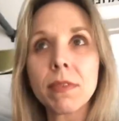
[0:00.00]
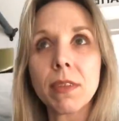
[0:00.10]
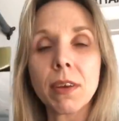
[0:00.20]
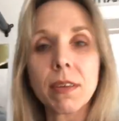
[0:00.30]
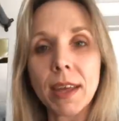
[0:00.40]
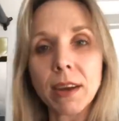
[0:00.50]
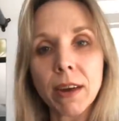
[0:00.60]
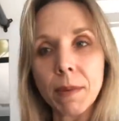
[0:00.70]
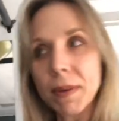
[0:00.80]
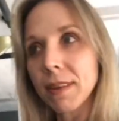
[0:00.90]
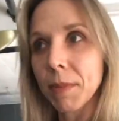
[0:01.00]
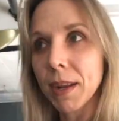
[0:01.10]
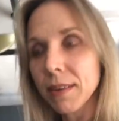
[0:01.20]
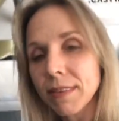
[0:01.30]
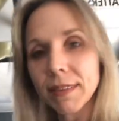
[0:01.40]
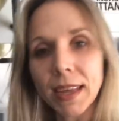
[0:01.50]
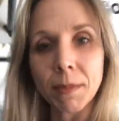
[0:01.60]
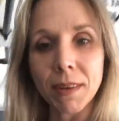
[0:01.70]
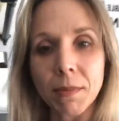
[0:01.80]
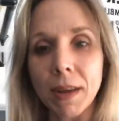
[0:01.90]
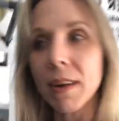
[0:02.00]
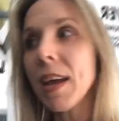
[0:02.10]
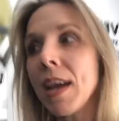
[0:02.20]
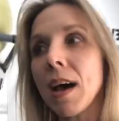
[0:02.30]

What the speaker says: look like crap? It doesn't matter. It's 6 a.m. It doesn't matter.